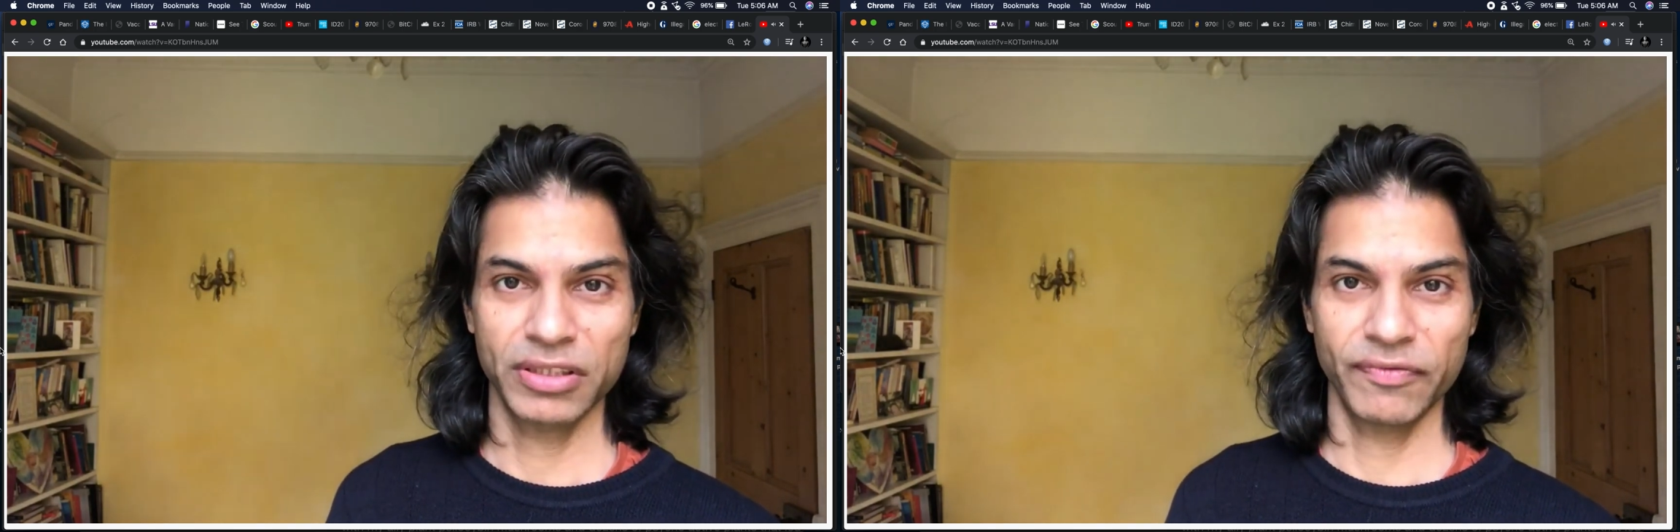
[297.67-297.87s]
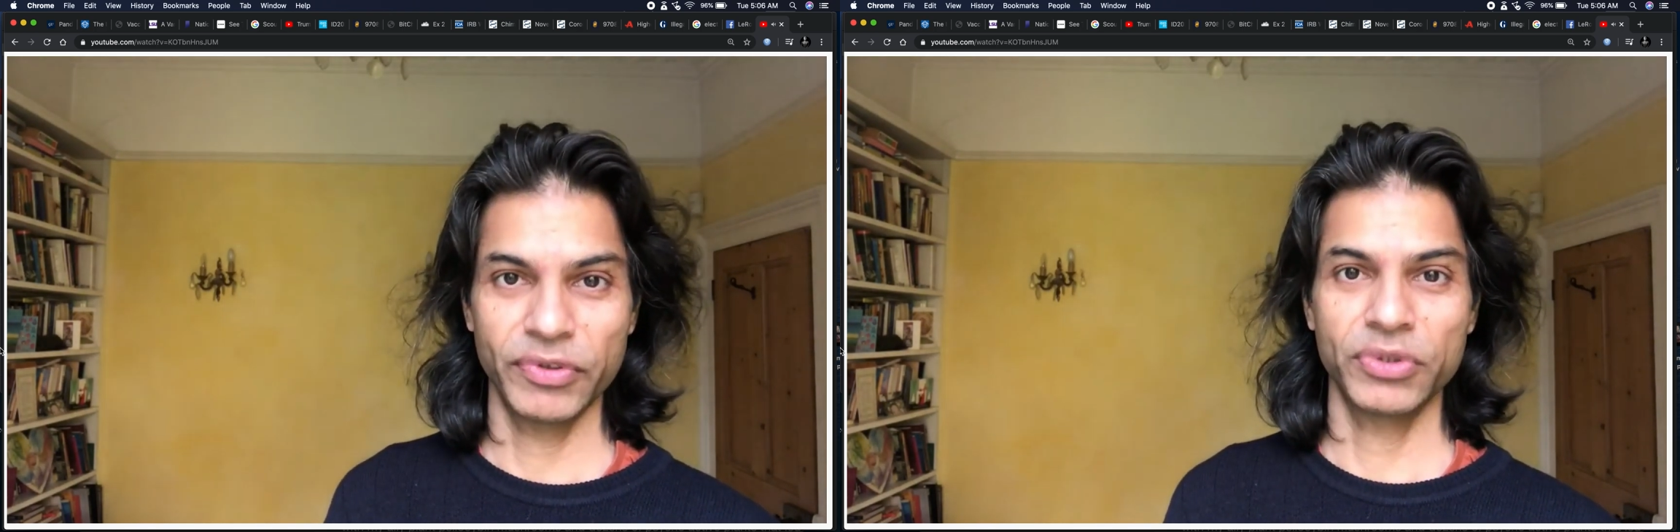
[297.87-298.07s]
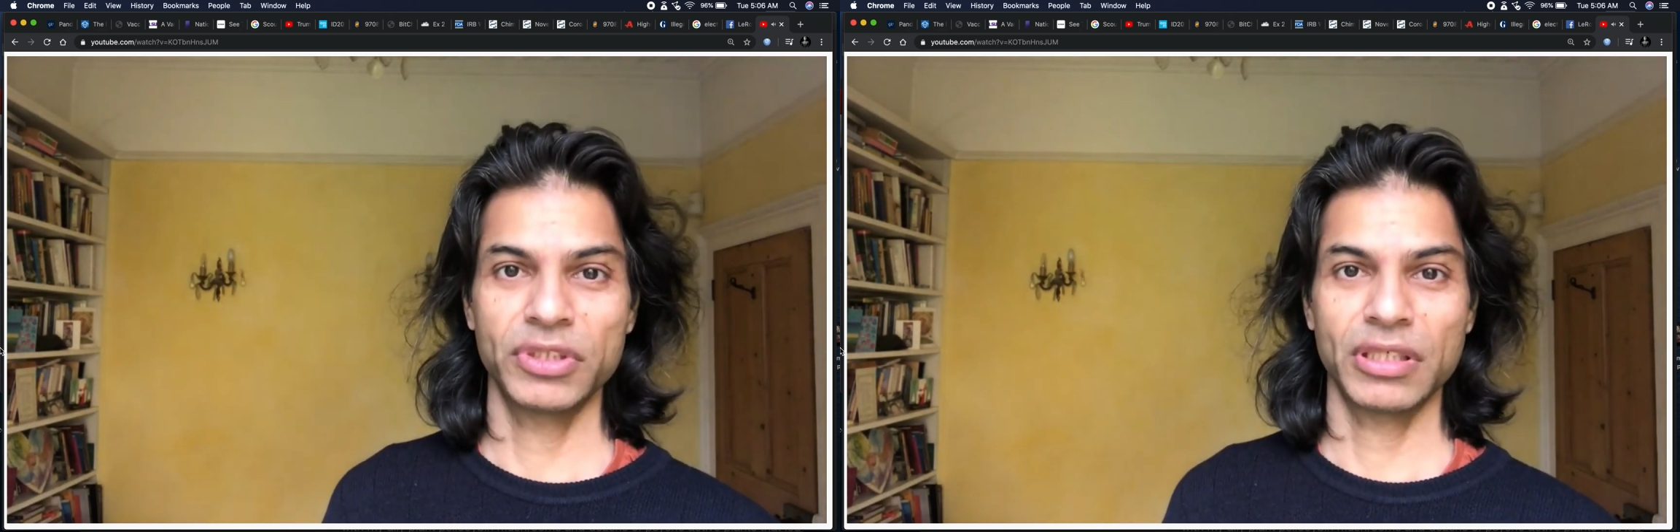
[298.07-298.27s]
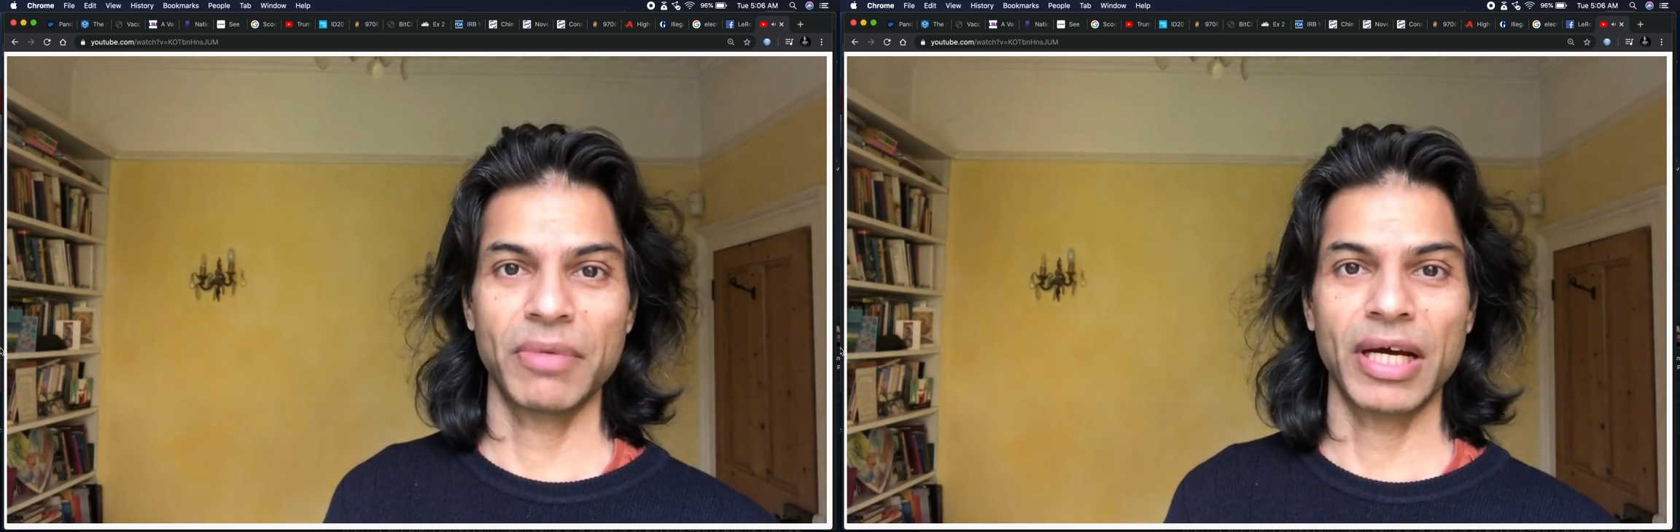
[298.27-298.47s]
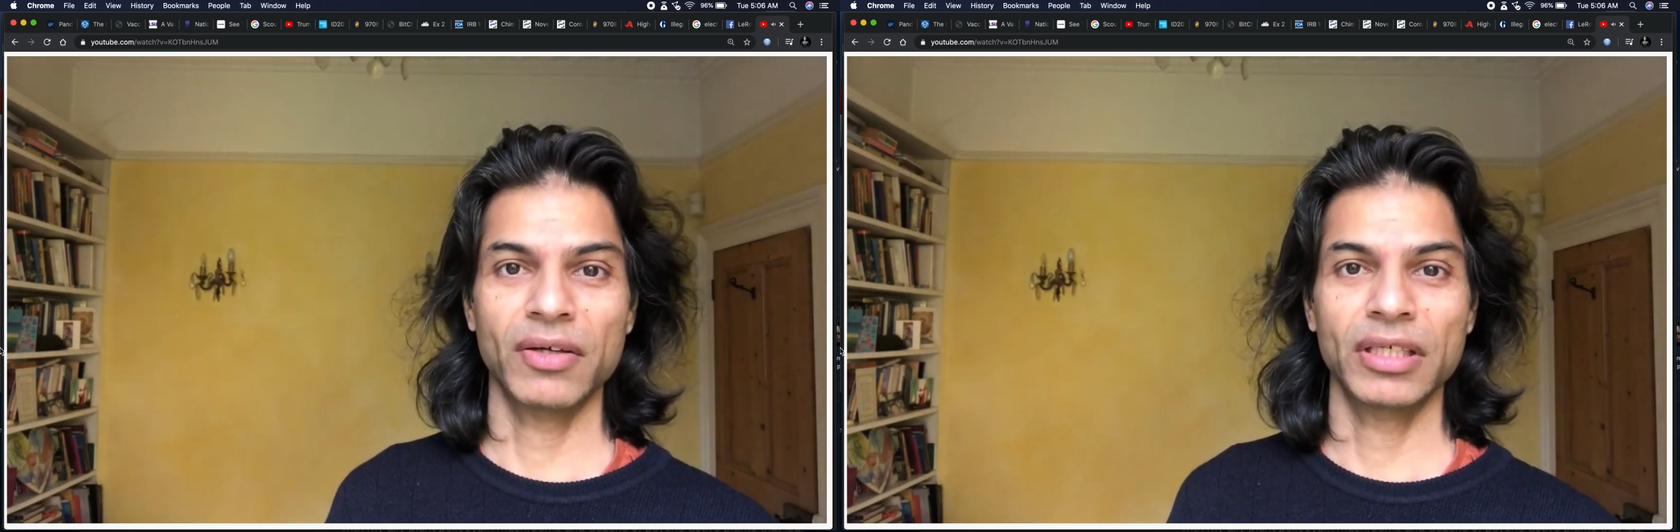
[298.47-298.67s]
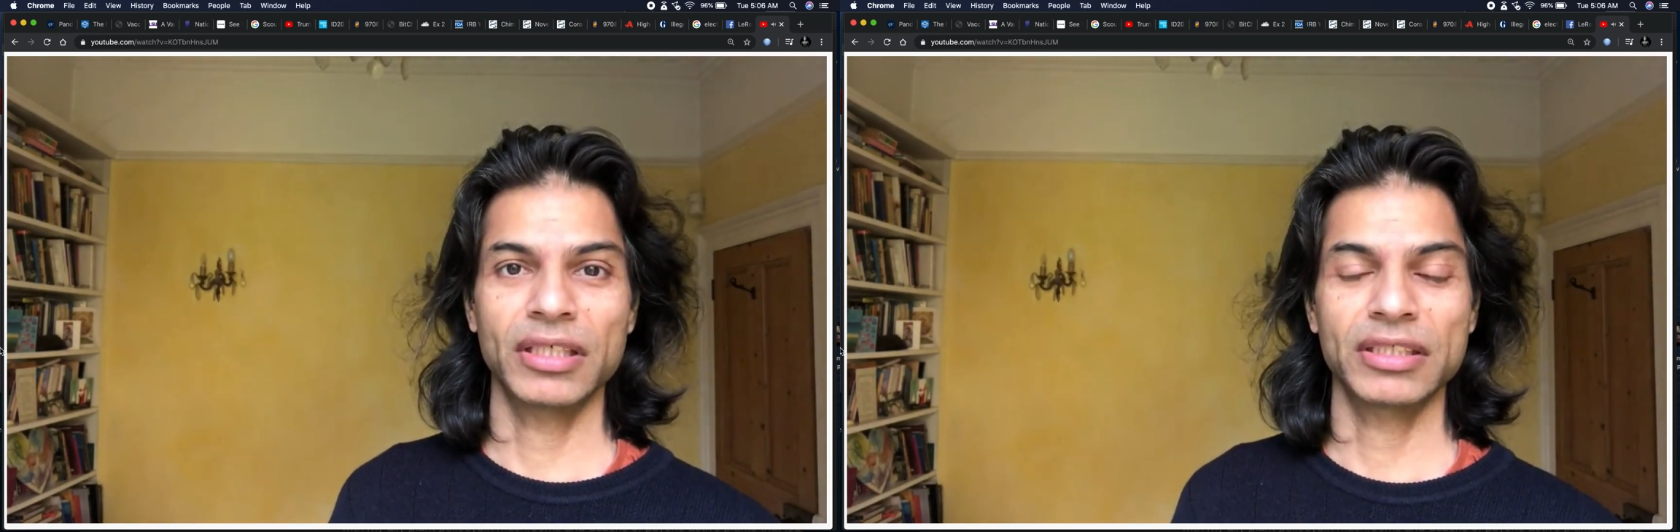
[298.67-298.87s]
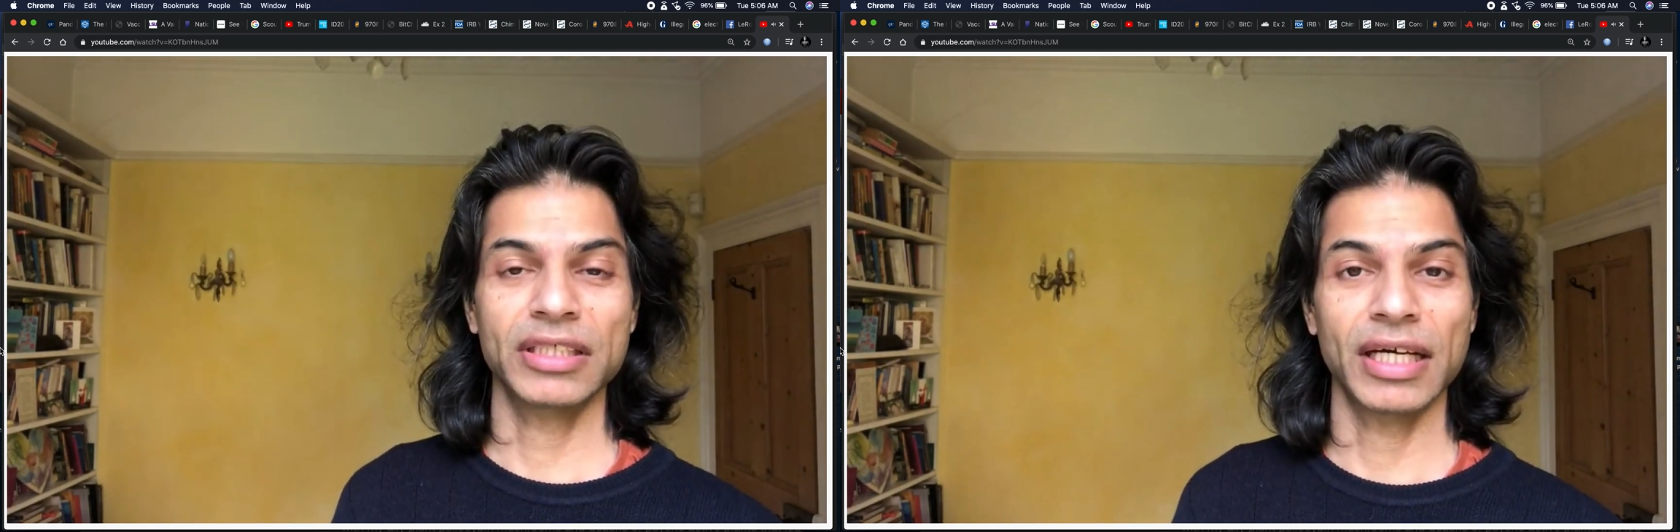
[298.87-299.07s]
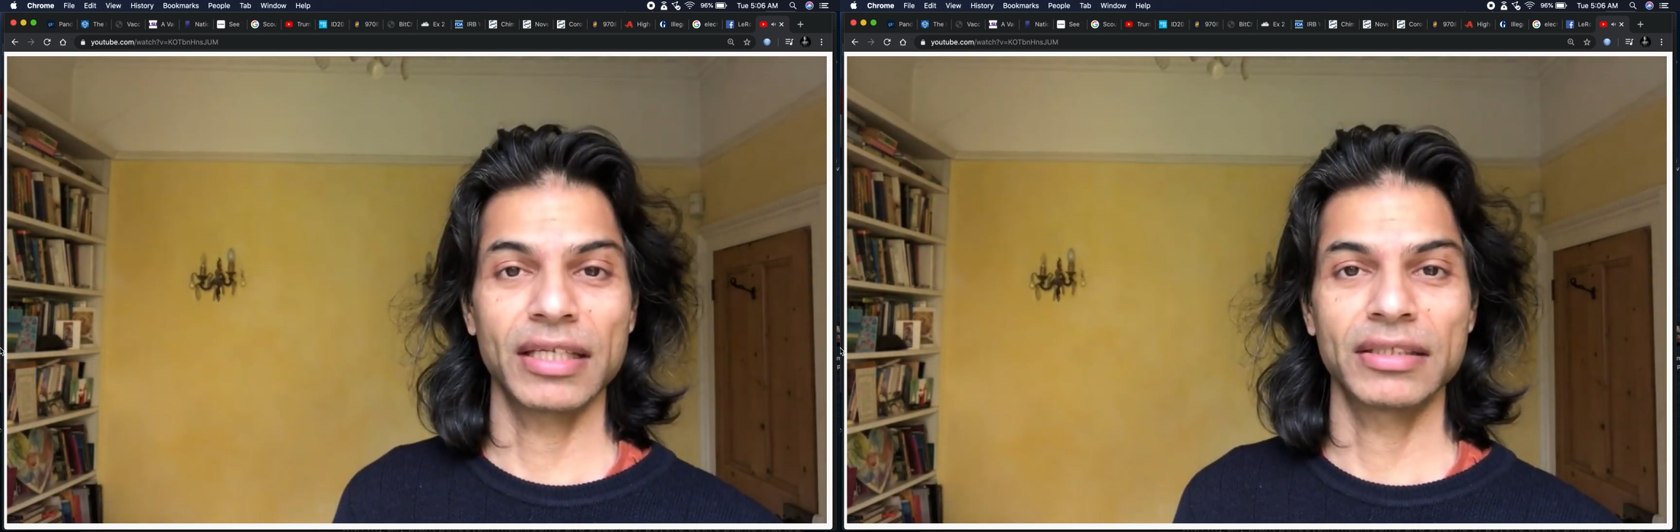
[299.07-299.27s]
confusion about inner
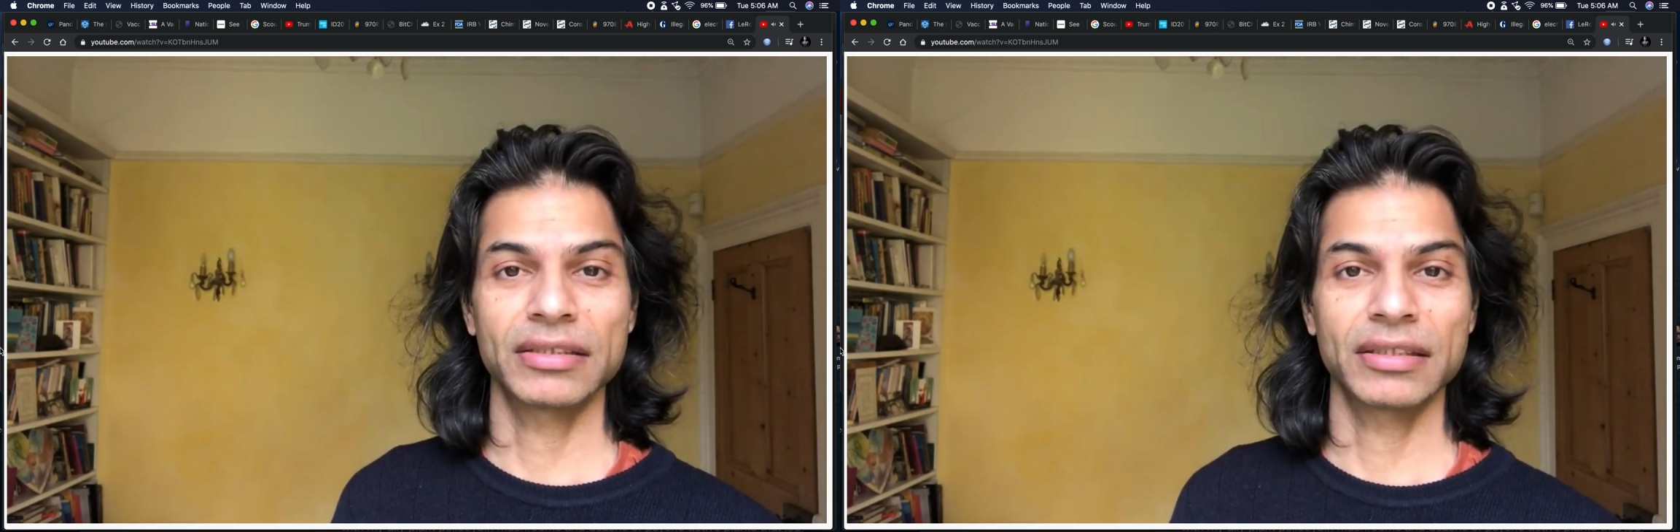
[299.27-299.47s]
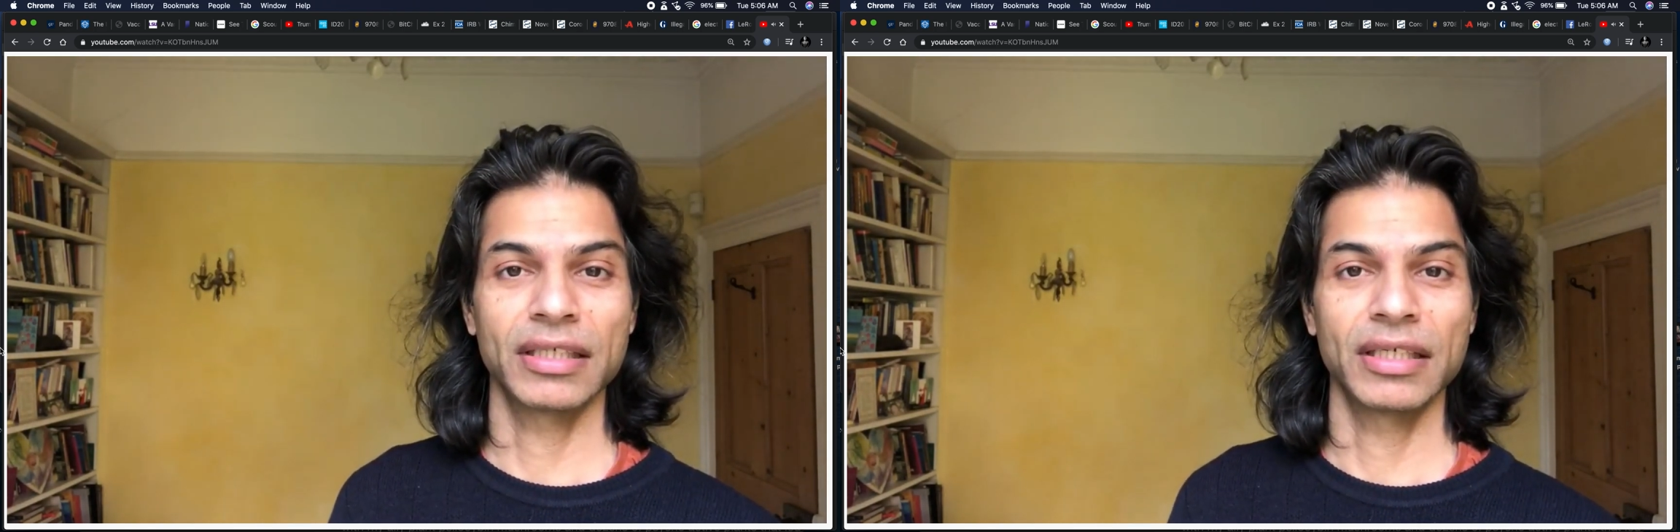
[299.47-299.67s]
silence?